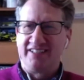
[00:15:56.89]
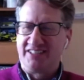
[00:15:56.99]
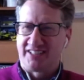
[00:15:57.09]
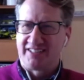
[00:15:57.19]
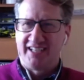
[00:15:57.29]
You
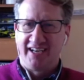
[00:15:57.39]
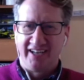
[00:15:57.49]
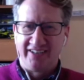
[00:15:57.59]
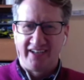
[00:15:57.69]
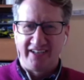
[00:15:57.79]
said
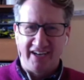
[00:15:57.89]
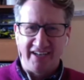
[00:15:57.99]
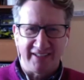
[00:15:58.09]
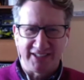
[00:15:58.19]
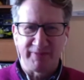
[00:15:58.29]
and
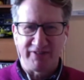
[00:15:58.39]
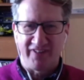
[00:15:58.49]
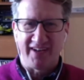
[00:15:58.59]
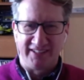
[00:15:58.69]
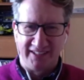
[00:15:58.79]
to be
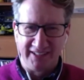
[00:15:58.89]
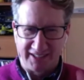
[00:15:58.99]
fair, Dean,